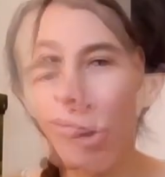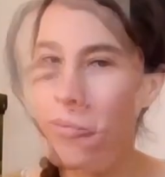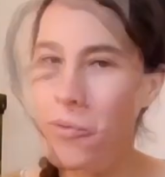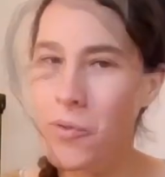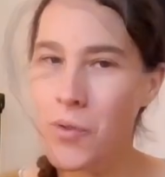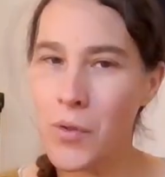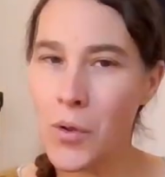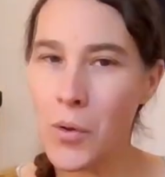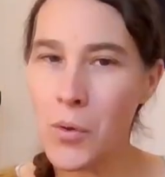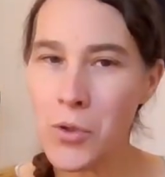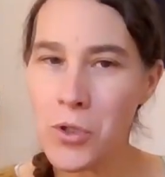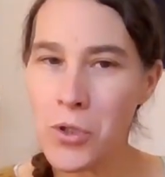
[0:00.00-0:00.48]

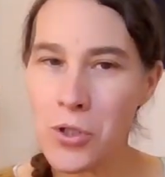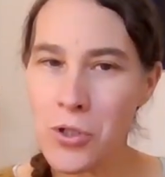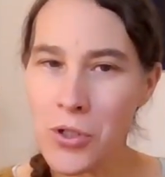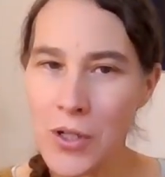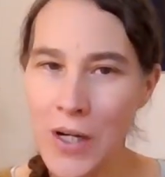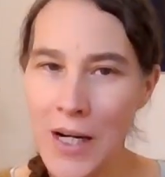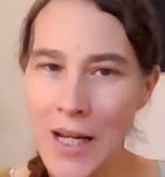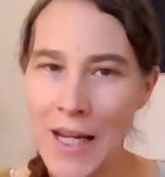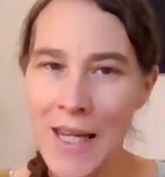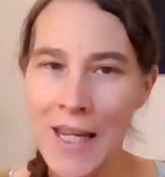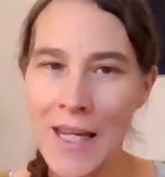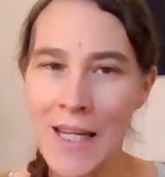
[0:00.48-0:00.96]
so
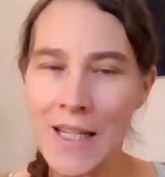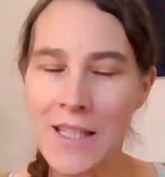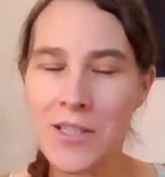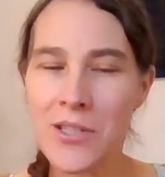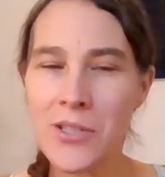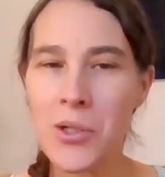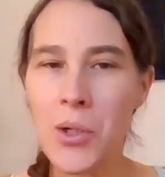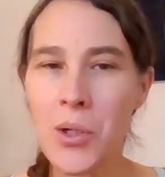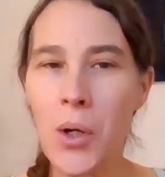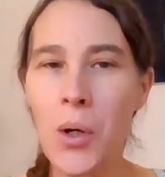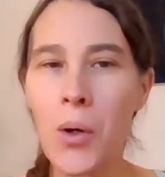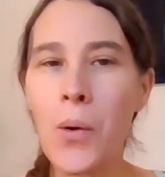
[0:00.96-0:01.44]

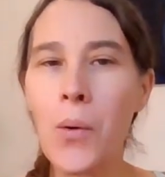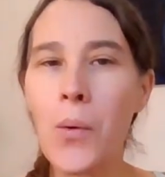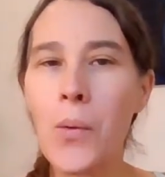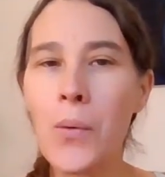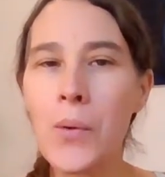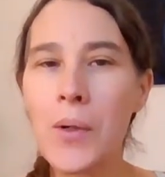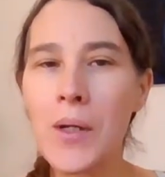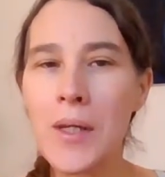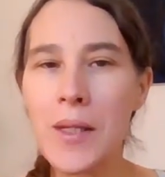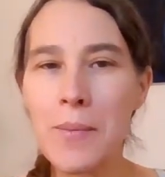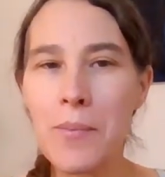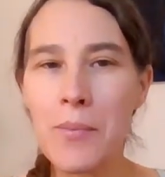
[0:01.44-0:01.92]
trained to
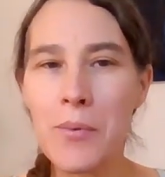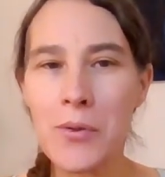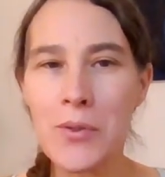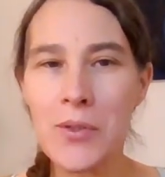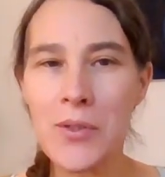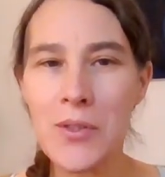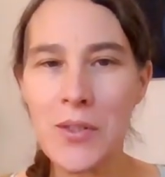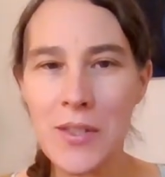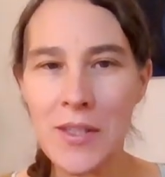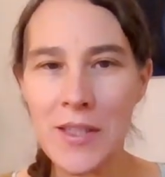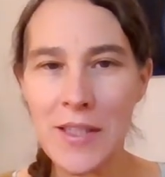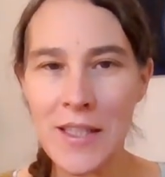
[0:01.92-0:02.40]
only
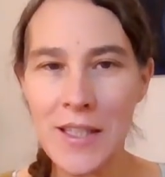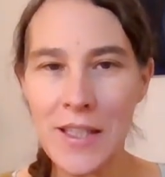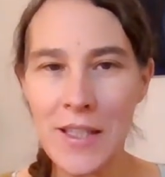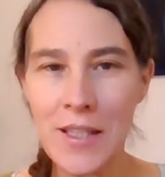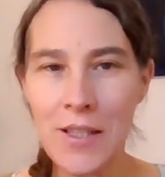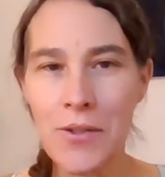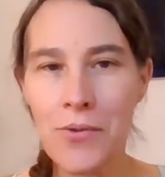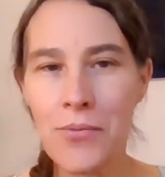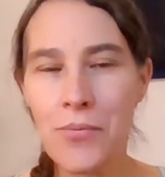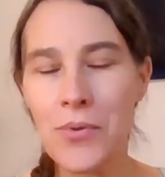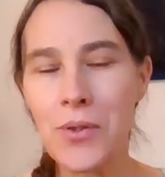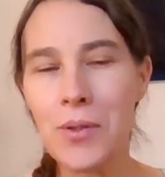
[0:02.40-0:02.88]

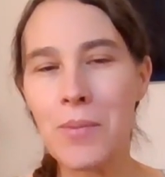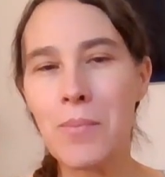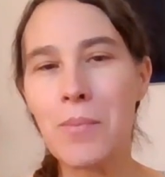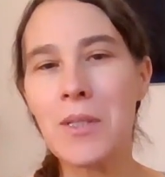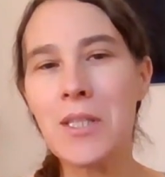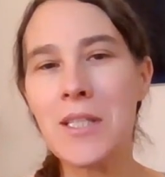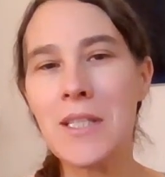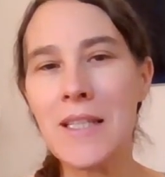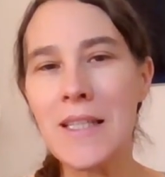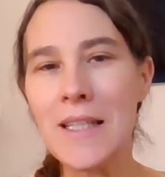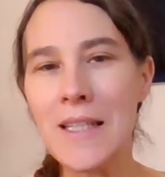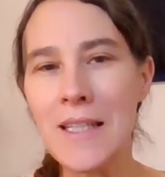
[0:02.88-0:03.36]
perceive the
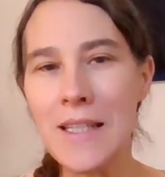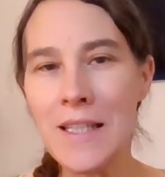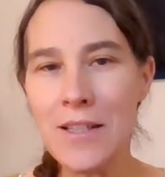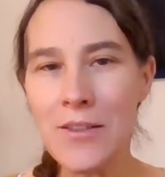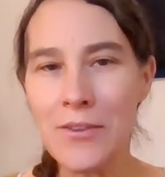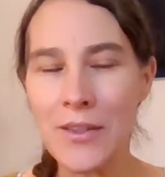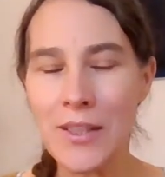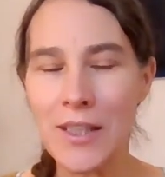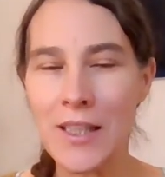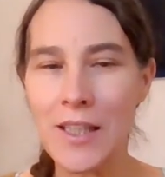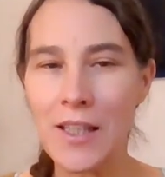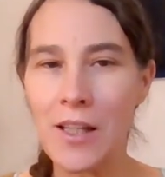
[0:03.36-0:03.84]

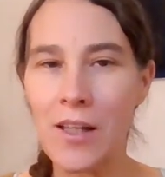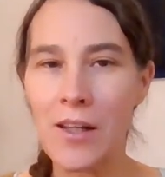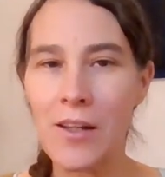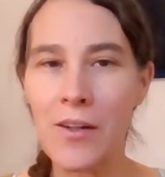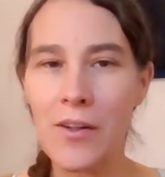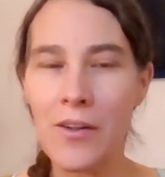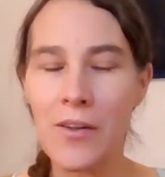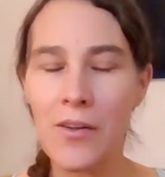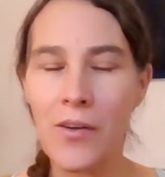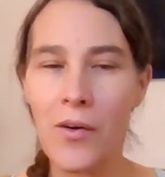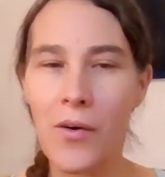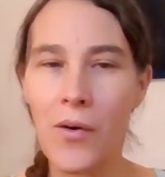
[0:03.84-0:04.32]

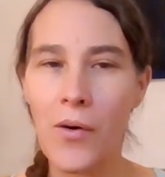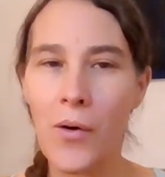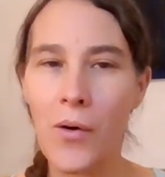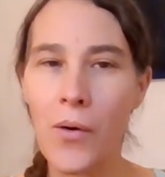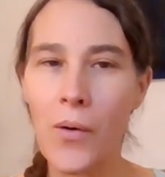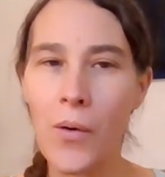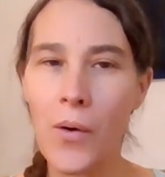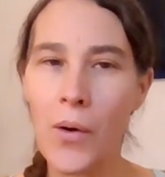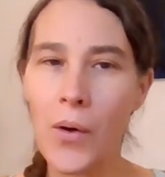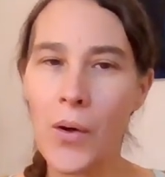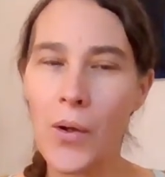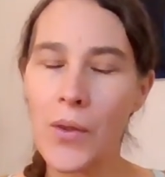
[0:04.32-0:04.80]
material
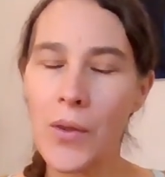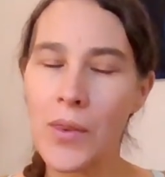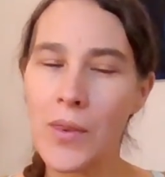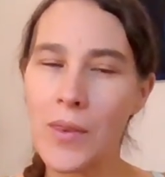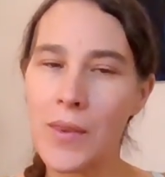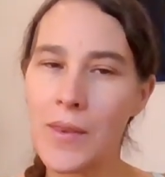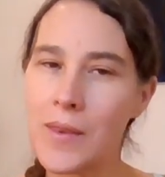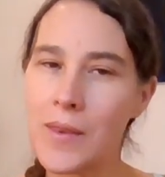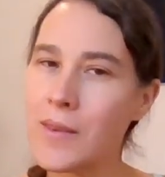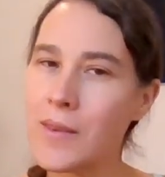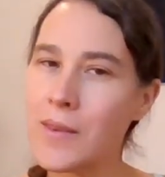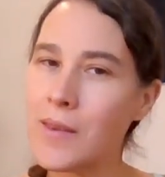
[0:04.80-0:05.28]
or
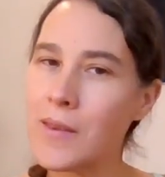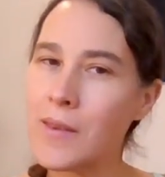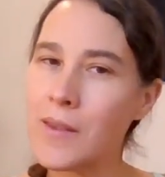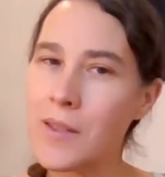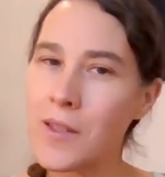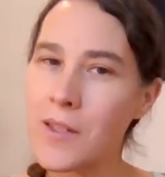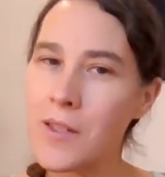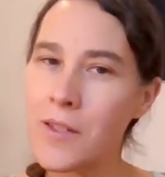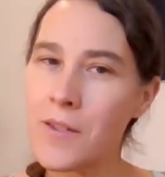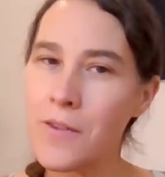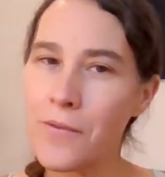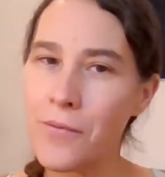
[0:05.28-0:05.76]

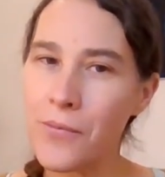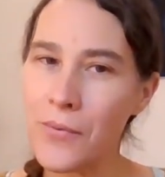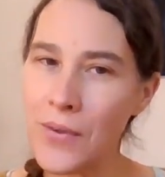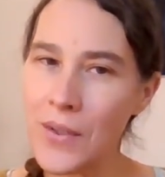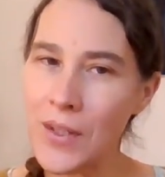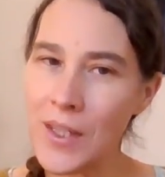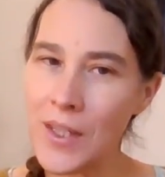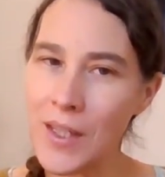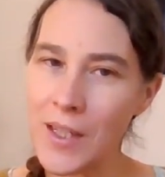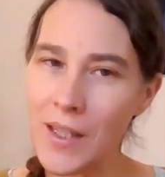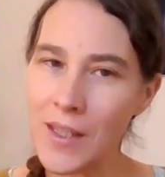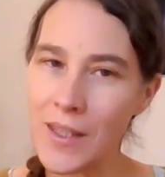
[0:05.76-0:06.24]
the
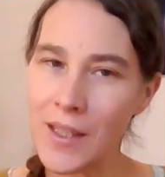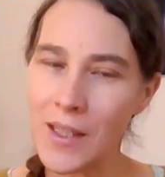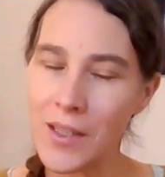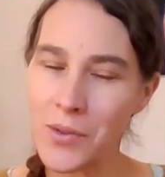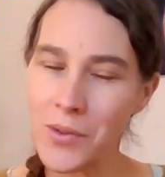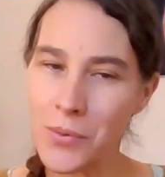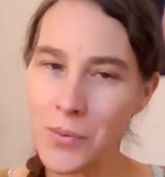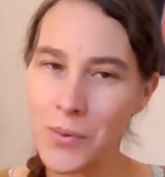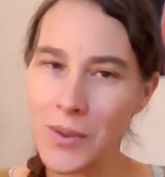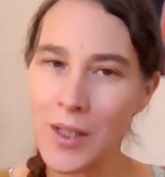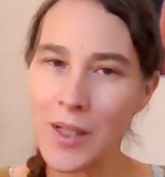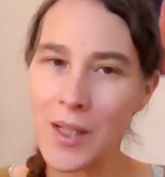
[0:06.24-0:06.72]
sphere
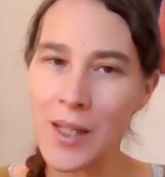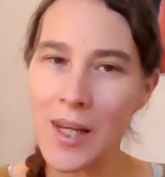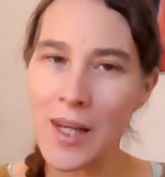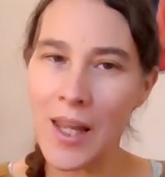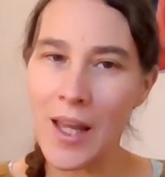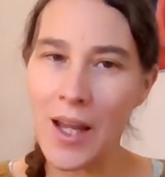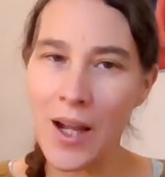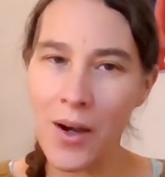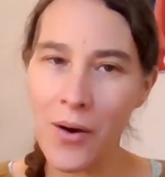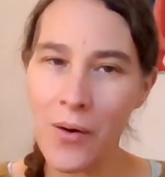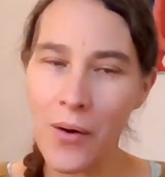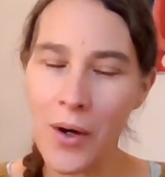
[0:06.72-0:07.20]
that we
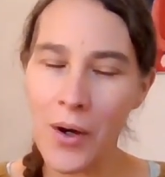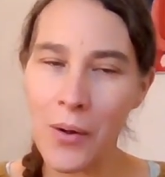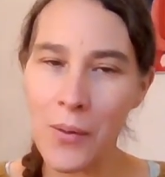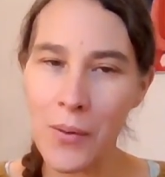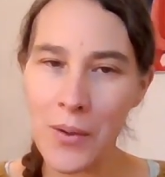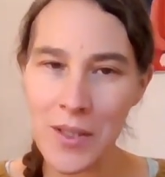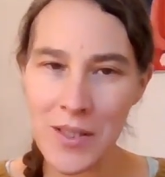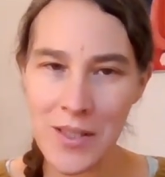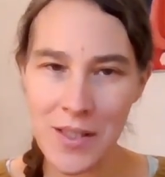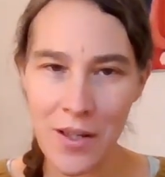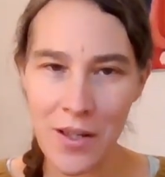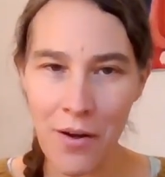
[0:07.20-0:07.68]
allow
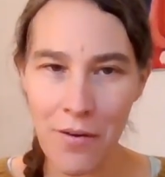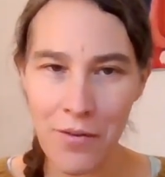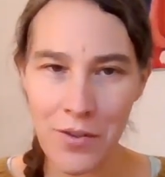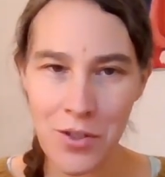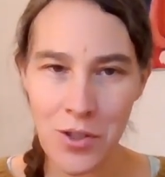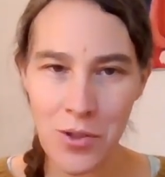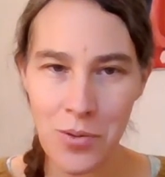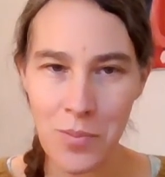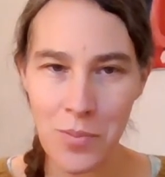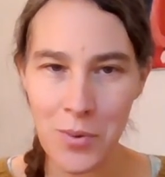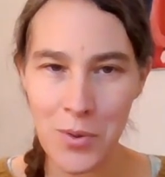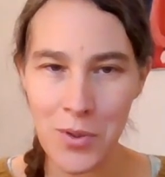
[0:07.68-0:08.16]

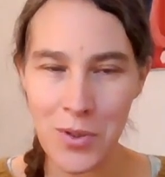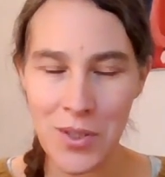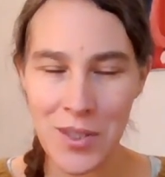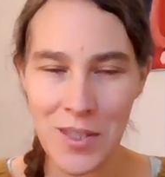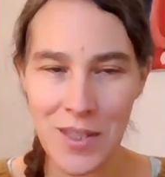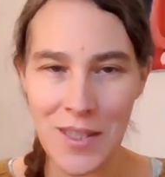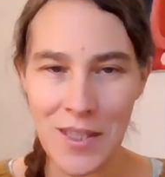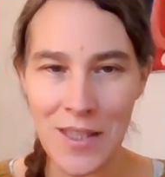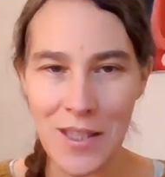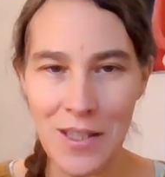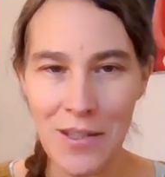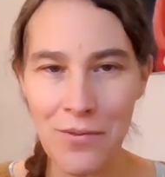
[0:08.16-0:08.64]
ourselves to
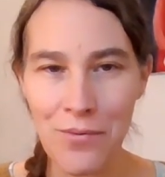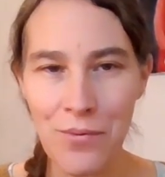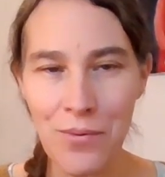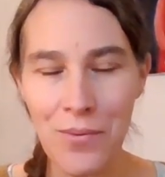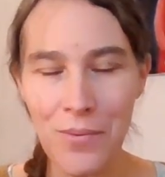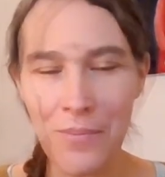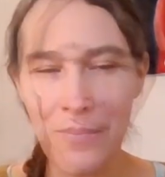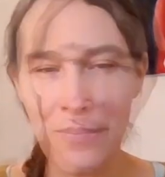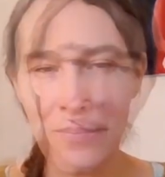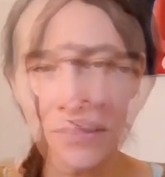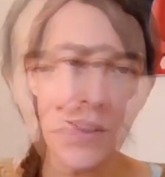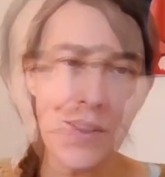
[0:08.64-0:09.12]
perceive.